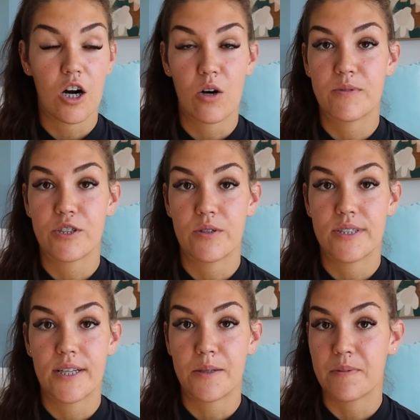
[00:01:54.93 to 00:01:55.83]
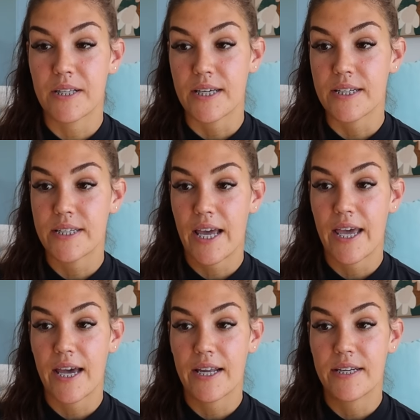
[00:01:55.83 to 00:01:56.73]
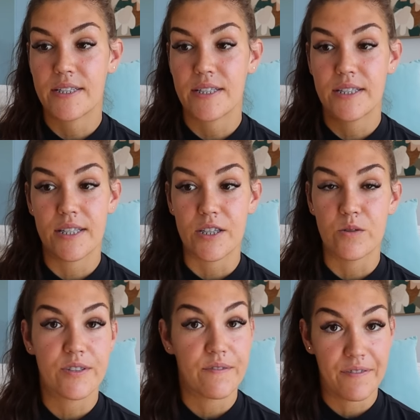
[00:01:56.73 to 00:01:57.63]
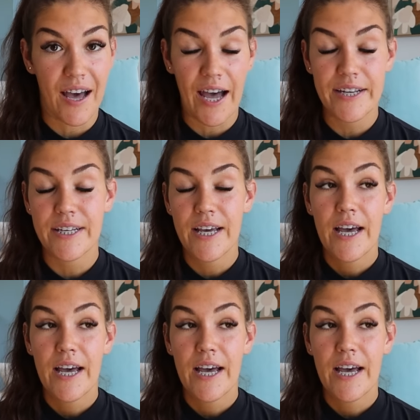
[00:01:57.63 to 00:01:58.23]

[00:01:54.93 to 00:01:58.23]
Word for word: carb stores to deplete and the use of fat,